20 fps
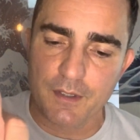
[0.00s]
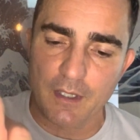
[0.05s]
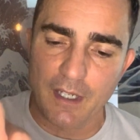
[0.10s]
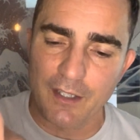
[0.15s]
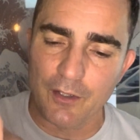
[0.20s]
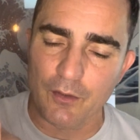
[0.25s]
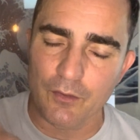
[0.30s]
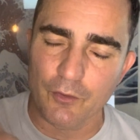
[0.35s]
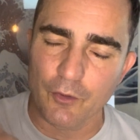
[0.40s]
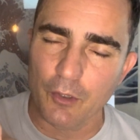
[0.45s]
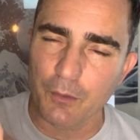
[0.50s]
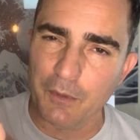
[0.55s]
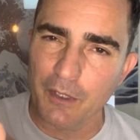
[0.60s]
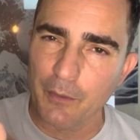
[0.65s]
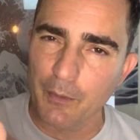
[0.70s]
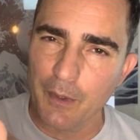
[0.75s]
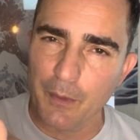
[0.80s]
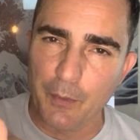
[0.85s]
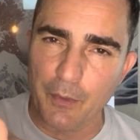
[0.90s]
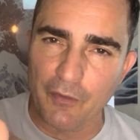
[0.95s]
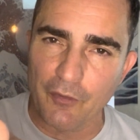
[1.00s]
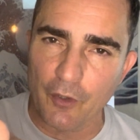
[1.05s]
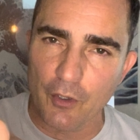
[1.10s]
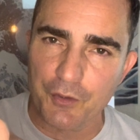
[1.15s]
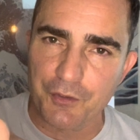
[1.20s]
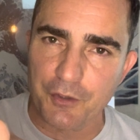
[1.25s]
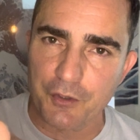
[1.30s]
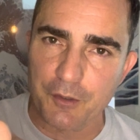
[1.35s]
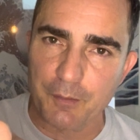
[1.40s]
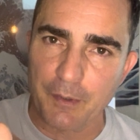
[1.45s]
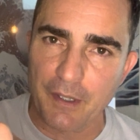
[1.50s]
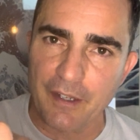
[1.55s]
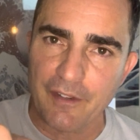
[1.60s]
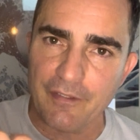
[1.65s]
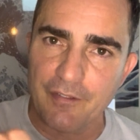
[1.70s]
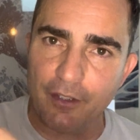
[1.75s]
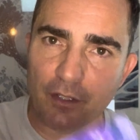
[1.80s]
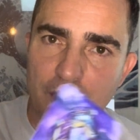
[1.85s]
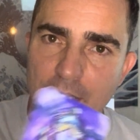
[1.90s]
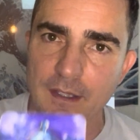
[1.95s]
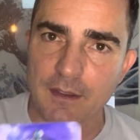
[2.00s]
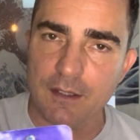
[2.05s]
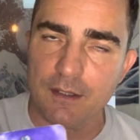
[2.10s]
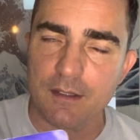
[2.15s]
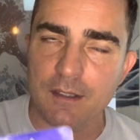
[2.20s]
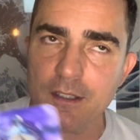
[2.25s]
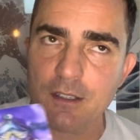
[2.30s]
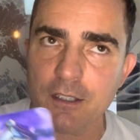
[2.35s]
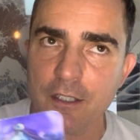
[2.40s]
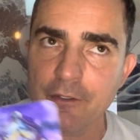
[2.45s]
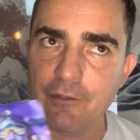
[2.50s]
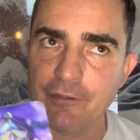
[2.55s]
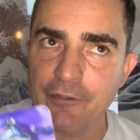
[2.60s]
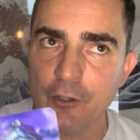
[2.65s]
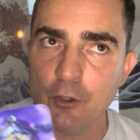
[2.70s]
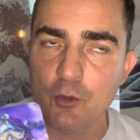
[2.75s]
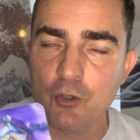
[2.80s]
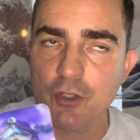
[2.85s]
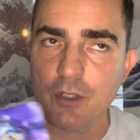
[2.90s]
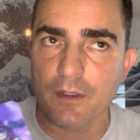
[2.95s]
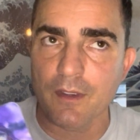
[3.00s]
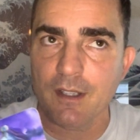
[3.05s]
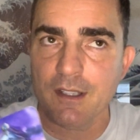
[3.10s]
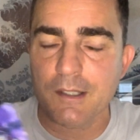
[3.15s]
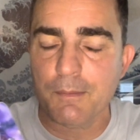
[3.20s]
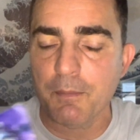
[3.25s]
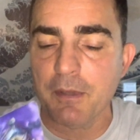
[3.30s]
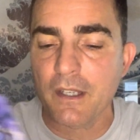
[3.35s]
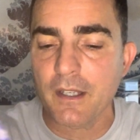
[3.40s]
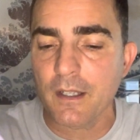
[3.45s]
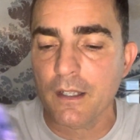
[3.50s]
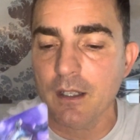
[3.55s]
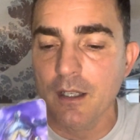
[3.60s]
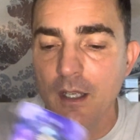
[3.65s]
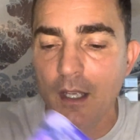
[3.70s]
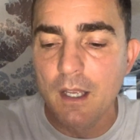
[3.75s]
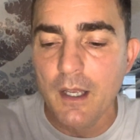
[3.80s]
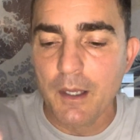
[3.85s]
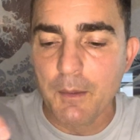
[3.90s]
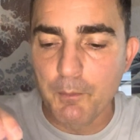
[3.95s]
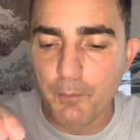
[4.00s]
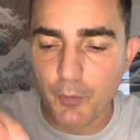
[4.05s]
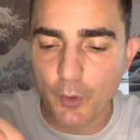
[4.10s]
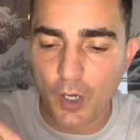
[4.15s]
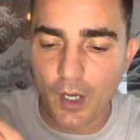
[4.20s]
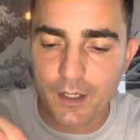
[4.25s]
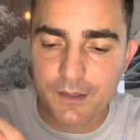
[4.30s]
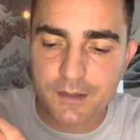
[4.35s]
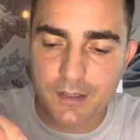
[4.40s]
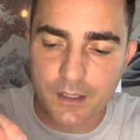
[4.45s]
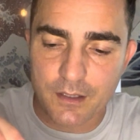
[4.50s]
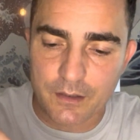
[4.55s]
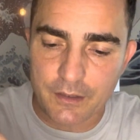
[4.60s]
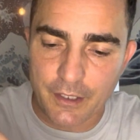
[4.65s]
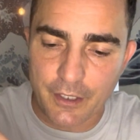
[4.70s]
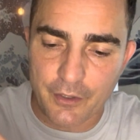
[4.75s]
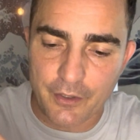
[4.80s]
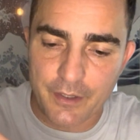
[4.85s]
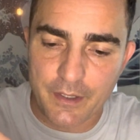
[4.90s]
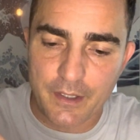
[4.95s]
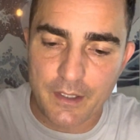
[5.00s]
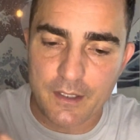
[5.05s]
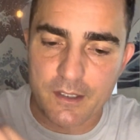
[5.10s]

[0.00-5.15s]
I don't normally read reversals, but I feel like this is confusion that's being brought to clarity.